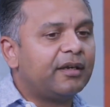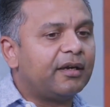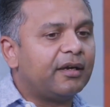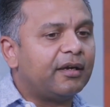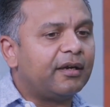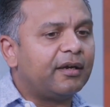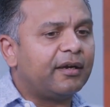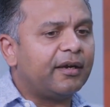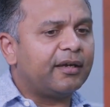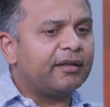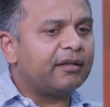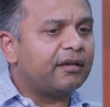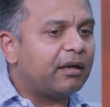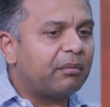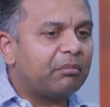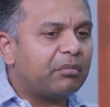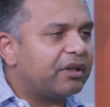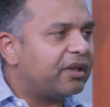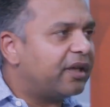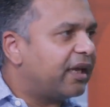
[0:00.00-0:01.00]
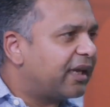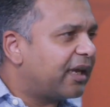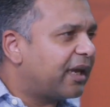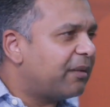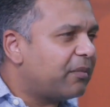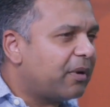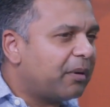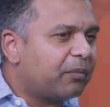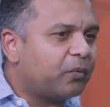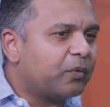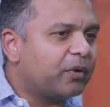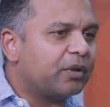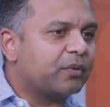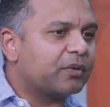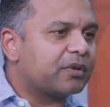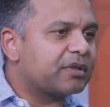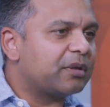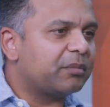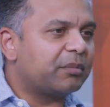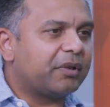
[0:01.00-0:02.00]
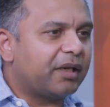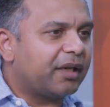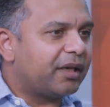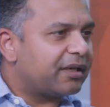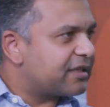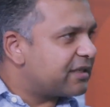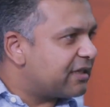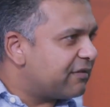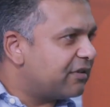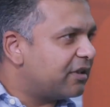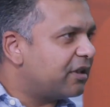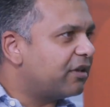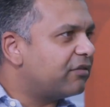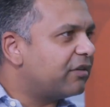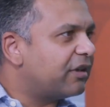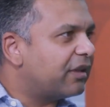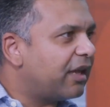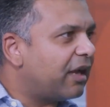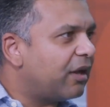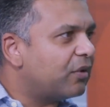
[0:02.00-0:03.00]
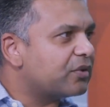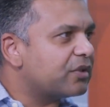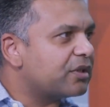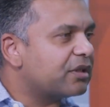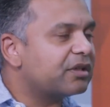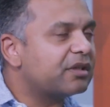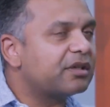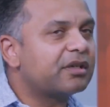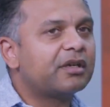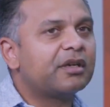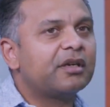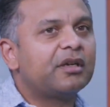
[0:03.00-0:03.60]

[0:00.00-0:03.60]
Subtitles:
And the number they came up with was something like 700,000,